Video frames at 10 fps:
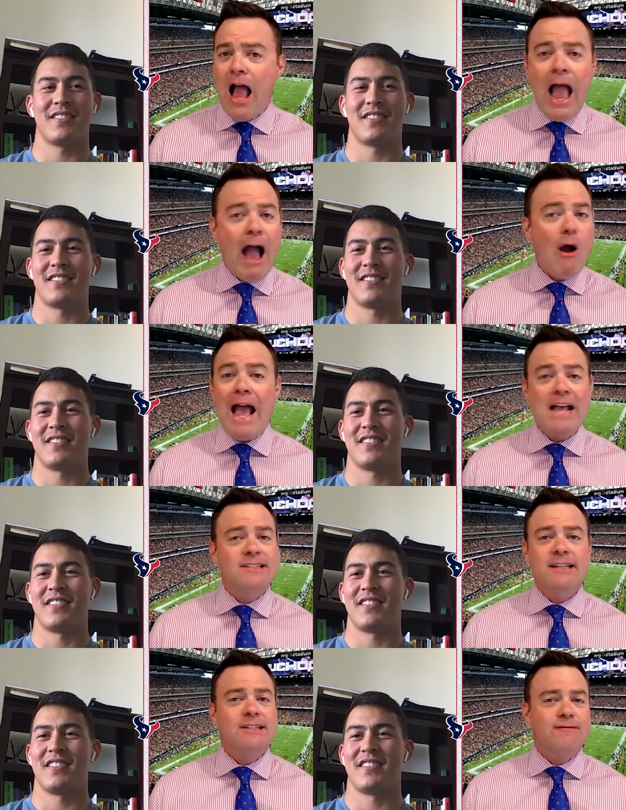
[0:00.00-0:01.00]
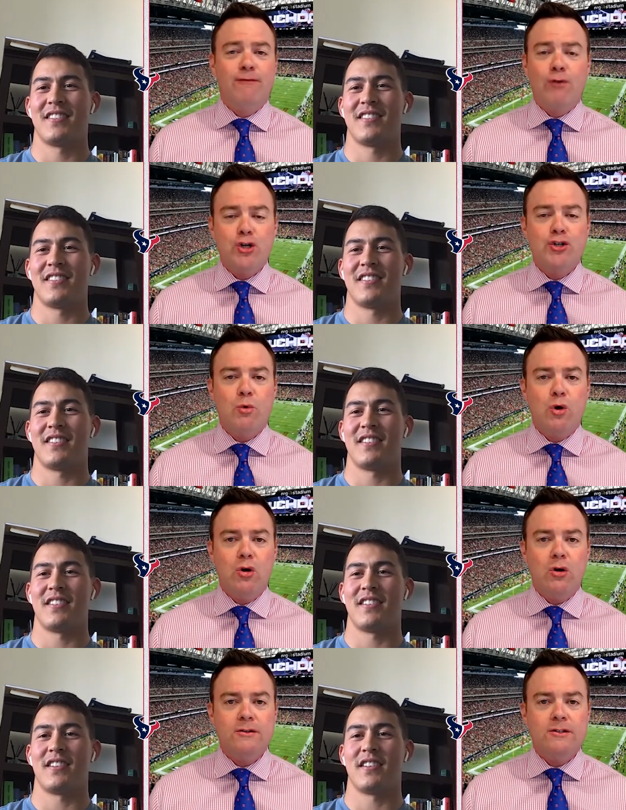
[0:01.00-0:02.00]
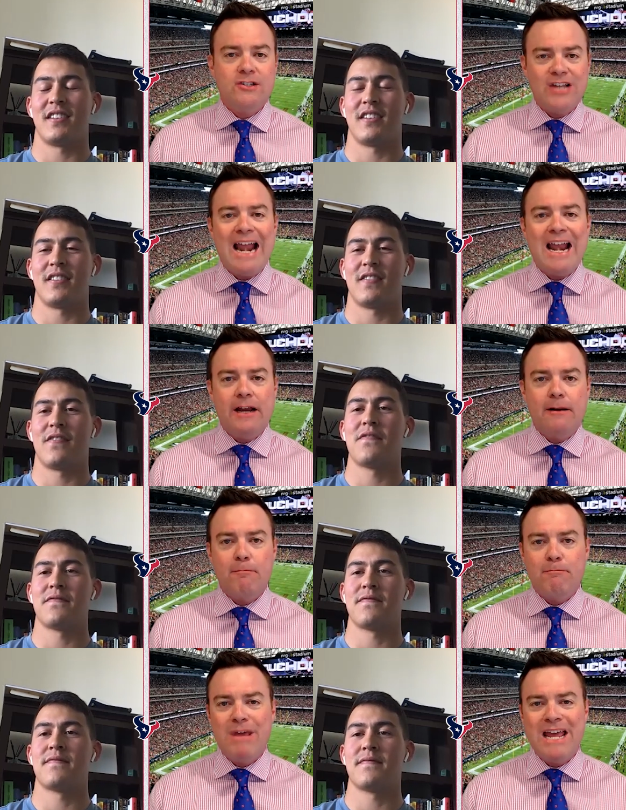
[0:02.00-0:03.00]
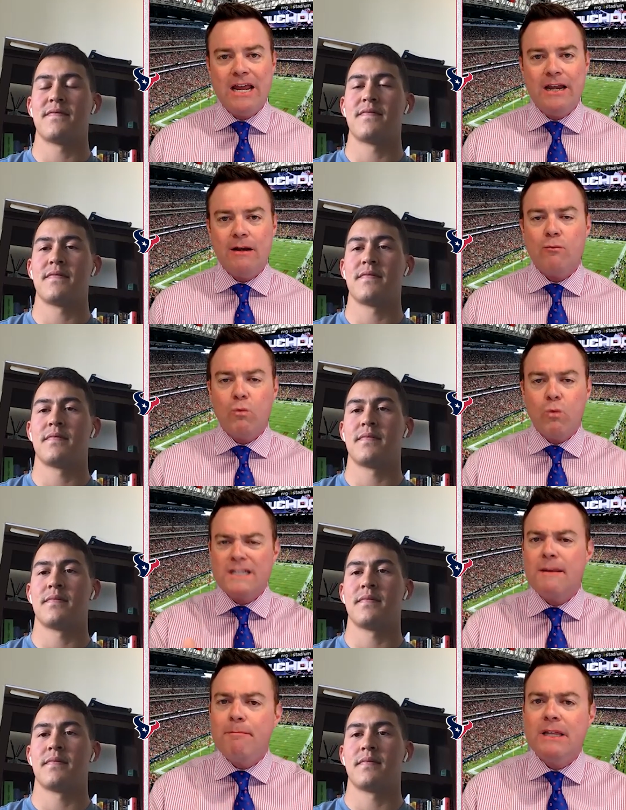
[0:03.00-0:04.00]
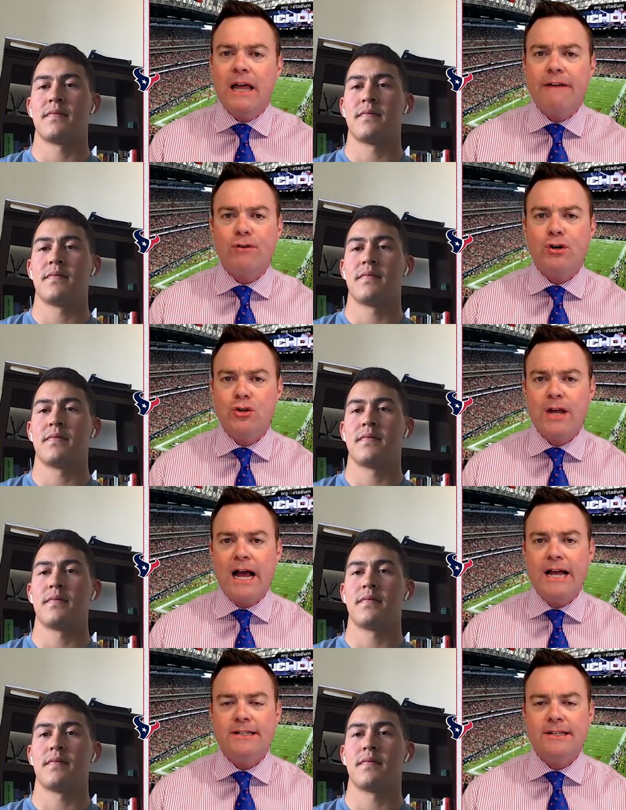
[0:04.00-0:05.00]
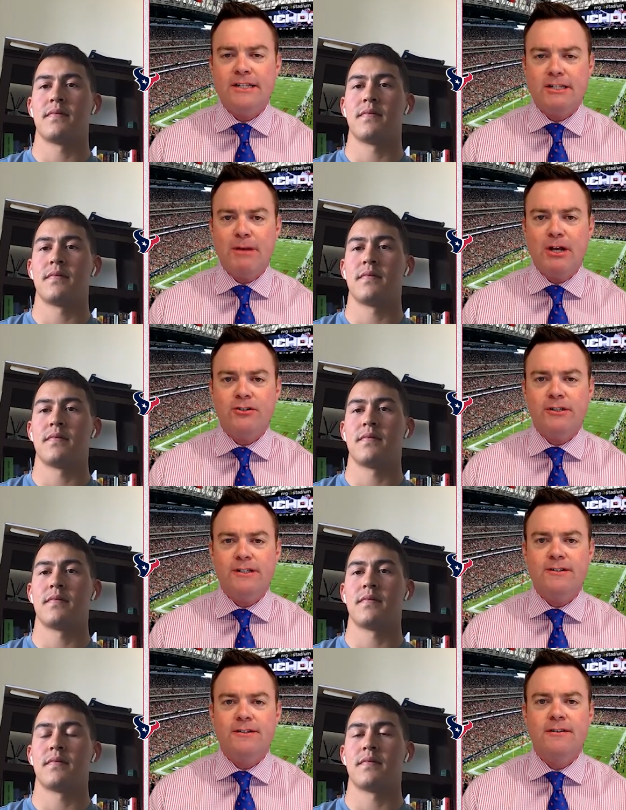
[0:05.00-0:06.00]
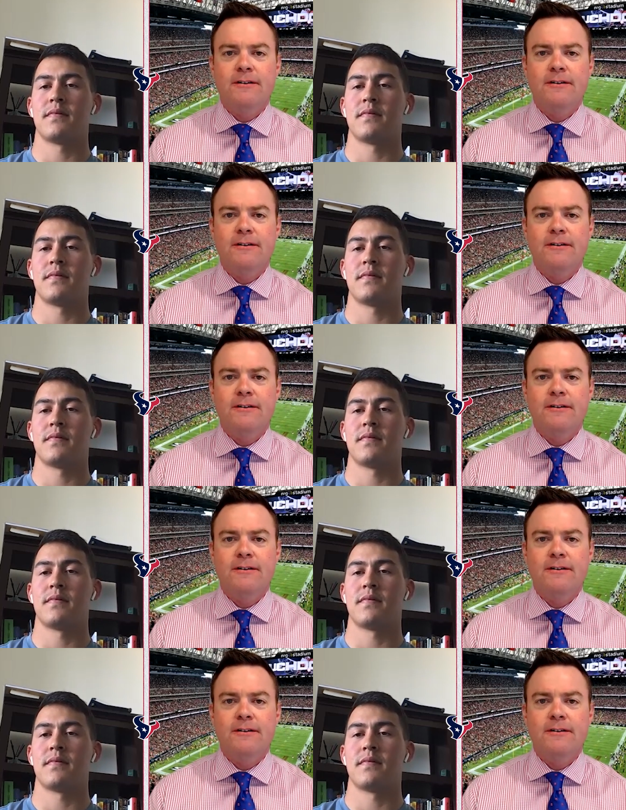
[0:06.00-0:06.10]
Speaker 1: How has this virtual setting been, and what's it been like for you guys as specialists?